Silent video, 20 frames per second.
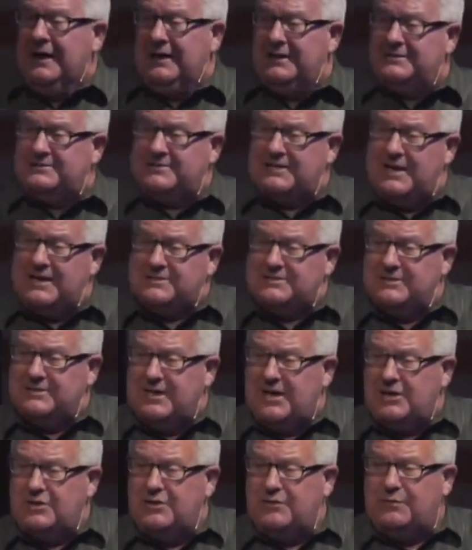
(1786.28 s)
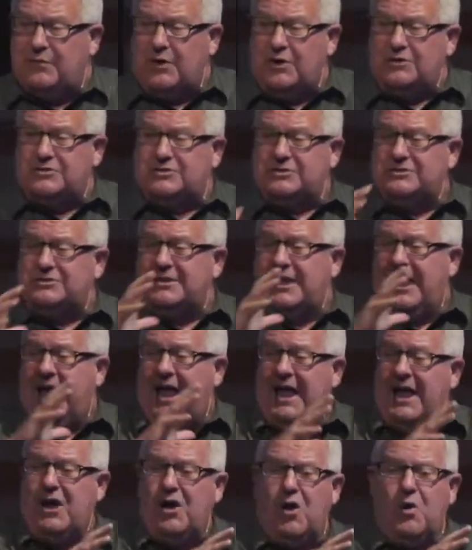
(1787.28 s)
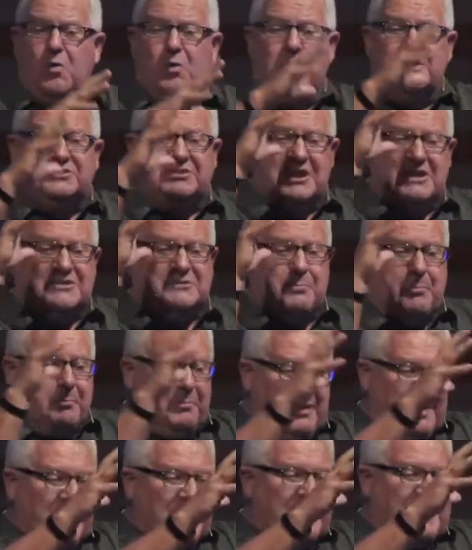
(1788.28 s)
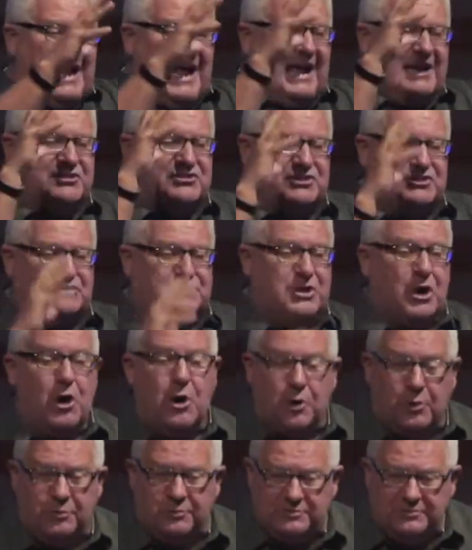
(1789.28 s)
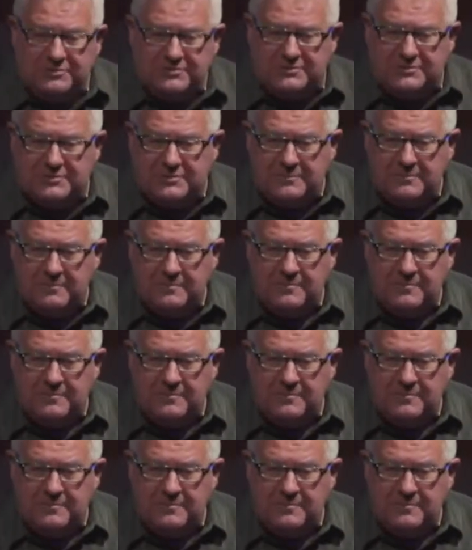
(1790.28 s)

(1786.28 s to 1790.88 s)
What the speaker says: it says in other versions, hail was as big as stones.